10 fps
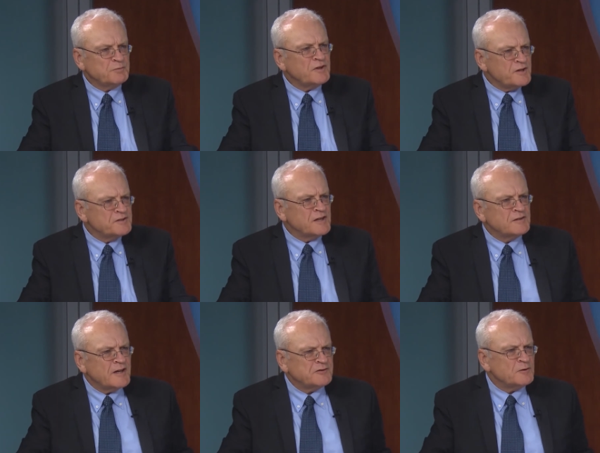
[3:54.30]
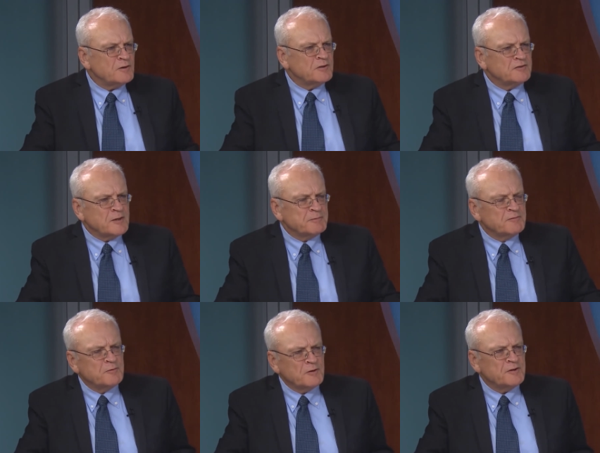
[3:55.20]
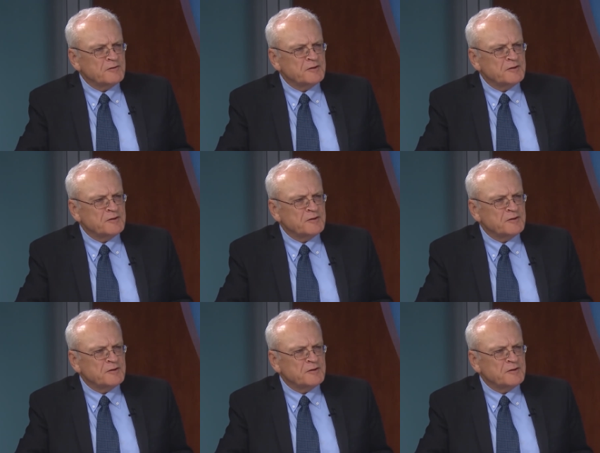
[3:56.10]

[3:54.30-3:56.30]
And he was playing that last August up in Fort Hill,